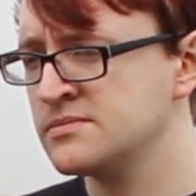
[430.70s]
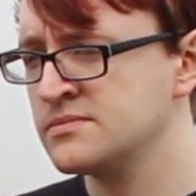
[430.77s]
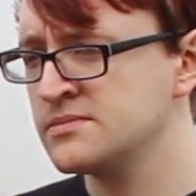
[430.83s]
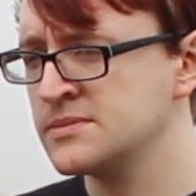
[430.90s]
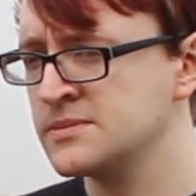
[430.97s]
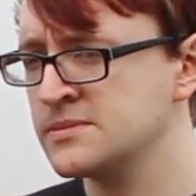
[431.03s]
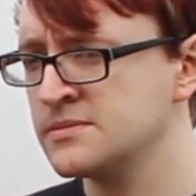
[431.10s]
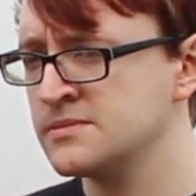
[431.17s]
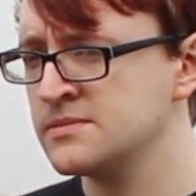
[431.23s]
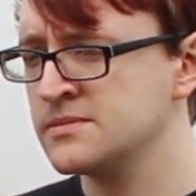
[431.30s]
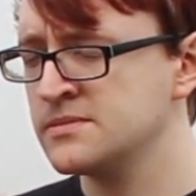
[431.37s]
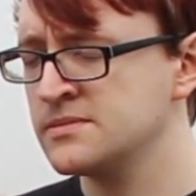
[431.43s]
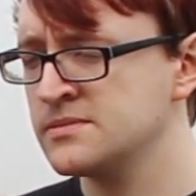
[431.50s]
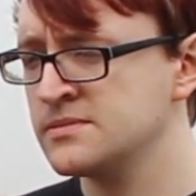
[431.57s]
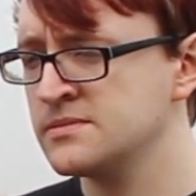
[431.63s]

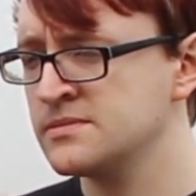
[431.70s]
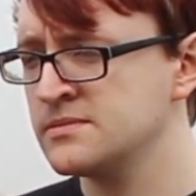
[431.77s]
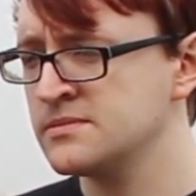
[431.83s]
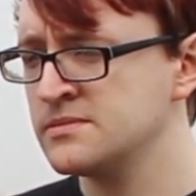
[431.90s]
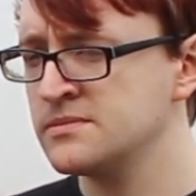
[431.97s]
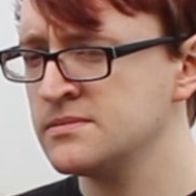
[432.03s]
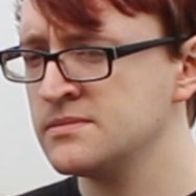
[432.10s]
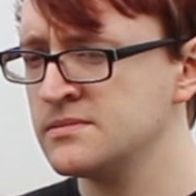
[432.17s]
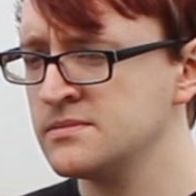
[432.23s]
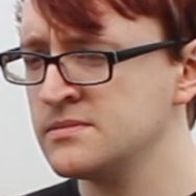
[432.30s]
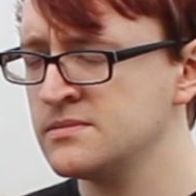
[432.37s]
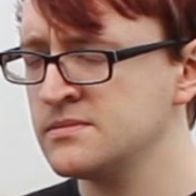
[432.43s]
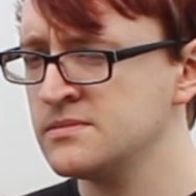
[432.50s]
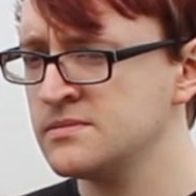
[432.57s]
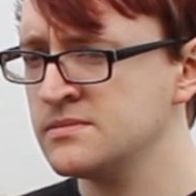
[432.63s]

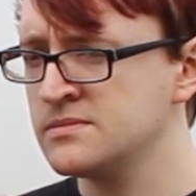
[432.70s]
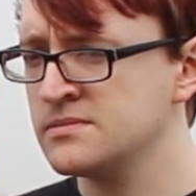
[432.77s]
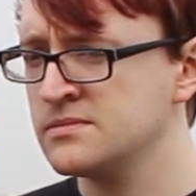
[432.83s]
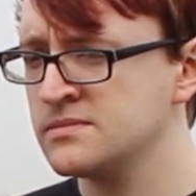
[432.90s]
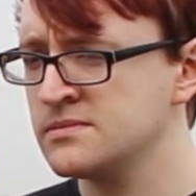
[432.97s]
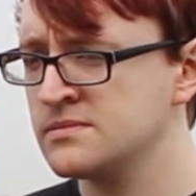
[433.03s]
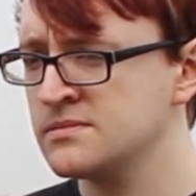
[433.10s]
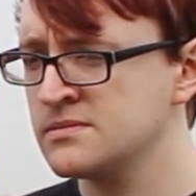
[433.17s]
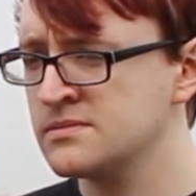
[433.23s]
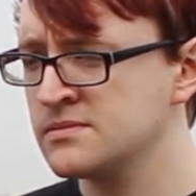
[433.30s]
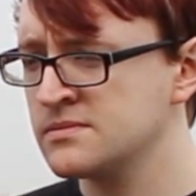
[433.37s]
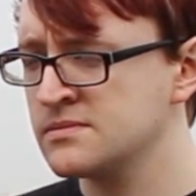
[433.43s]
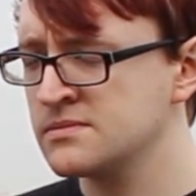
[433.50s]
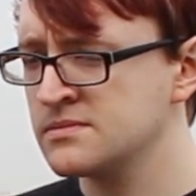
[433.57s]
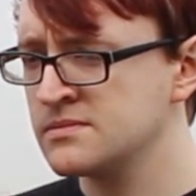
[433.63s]

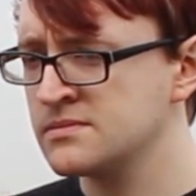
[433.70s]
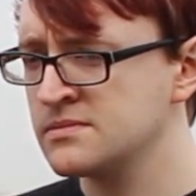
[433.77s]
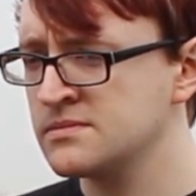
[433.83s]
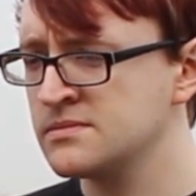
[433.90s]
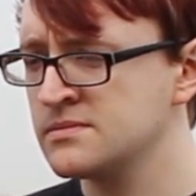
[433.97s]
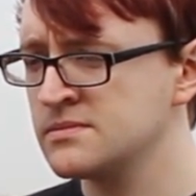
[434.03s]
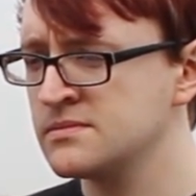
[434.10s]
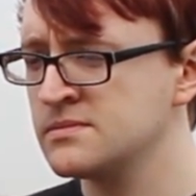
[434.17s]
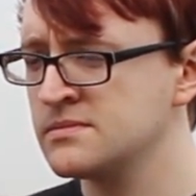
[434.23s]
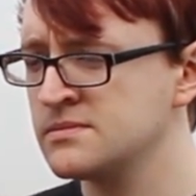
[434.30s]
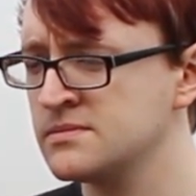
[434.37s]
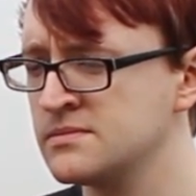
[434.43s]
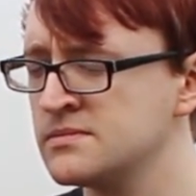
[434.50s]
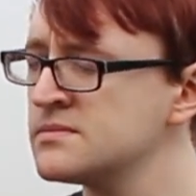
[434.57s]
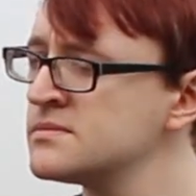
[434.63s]

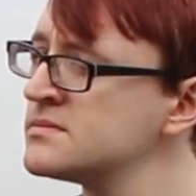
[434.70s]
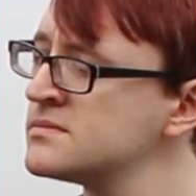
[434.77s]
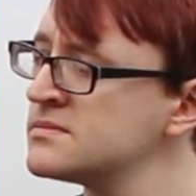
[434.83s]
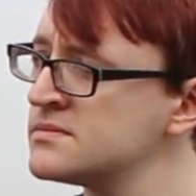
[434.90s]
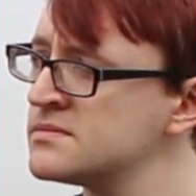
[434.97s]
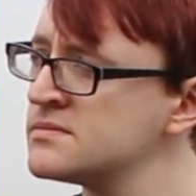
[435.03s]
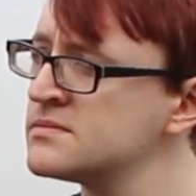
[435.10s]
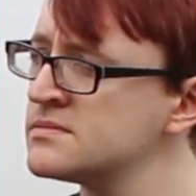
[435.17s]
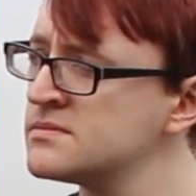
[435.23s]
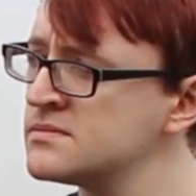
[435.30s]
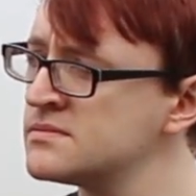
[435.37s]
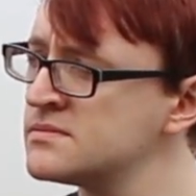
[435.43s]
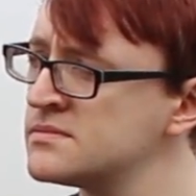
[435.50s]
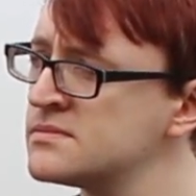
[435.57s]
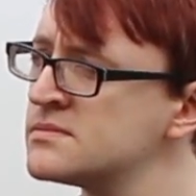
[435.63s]
(not speaking)